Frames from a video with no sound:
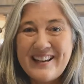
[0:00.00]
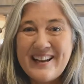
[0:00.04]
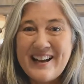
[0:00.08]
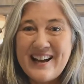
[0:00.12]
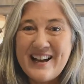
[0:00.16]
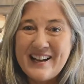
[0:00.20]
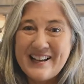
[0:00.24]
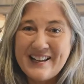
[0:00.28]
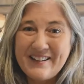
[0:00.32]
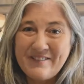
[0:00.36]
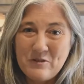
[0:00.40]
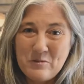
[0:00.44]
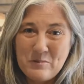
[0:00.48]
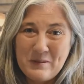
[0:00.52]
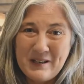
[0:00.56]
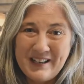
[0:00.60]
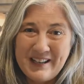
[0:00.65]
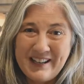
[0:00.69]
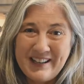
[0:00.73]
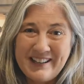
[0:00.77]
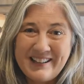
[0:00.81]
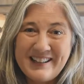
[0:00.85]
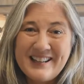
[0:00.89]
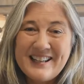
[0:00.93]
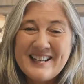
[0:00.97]
Hi
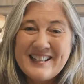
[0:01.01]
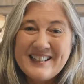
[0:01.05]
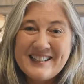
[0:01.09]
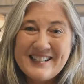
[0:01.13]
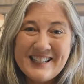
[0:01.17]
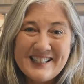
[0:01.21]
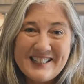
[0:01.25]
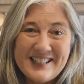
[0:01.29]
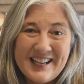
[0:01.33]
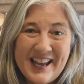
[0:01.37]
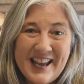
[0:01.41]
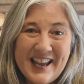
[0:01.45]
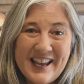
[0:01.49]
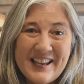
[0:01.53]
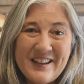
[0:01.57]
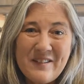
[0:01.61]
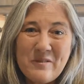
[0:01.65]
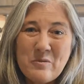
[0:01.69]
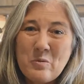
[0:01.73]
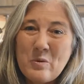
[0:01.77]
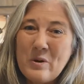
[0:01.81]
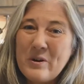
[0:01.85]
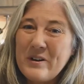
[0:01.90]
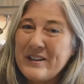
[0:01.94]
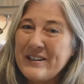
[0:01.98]
everybody. Today
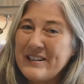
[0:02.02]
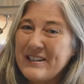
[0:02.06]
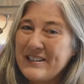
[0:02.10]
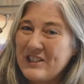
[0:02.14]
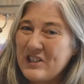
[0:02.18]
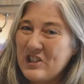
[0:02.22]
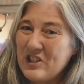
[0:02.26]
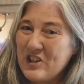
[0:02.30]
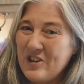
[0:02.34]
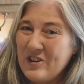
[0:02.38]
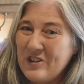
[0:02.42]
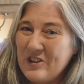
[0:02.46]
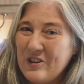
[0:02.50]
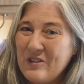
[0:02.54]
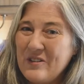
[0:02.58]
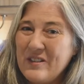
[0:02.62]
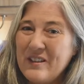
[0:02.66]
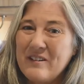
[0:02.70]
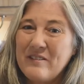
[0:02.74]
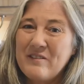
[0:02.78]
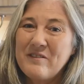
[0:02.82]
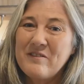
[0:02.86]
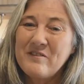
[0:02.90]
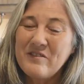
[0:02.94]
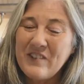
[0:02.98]
we're going to show you
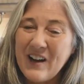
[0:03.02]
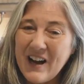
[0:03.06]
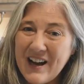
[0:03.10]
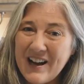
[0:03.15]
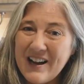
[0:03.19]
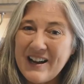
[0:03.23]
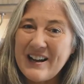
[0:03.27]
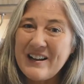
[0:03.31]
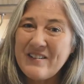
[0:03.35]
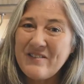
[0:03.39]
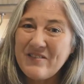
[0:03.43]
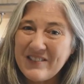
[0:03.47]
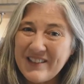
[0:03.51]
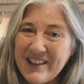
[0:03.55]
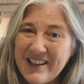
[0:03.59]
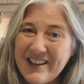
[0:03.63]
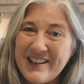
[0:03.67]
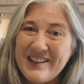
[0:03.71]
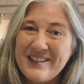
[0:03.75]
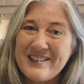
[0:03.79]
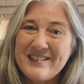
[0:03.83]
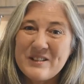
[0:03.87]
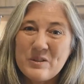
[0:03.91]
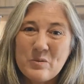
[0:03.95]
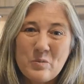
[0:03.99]
the 5
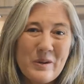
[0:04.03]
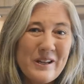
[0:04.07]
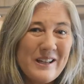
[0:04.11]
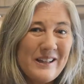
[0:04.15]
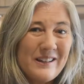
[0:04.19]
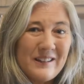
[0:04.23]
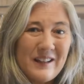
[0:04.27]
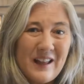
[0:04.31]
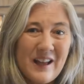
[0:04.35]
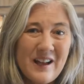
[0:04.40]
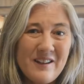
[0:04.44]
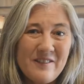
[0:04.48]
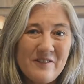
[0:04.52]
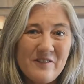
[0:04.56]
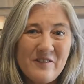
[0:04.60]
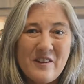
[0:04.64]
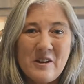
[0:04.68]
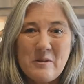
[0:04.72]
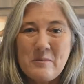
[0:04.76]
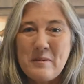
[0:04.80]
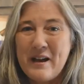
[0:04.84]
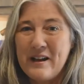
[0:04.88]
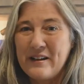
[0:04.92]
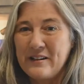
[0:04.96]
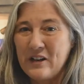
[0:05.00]
things we love
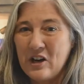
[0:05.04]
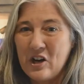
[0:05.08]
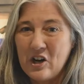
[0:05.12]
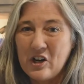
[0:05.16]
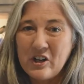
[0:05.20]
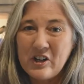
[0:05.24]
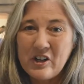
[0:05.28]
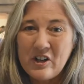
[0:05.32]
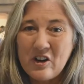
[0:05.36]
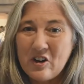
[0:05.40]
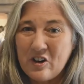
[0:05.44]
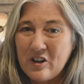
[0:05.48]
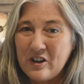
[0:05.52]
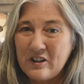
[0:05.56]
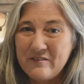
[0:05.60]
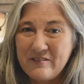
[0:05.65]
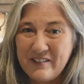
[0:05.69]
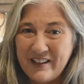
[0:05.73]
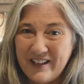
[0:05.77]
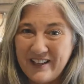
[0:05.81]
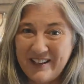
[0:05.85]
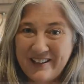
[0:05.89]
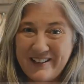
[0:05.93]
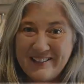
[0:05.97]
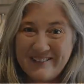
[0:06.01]
about our
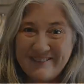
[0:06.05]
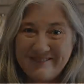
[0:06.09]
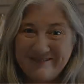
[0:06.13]
RV.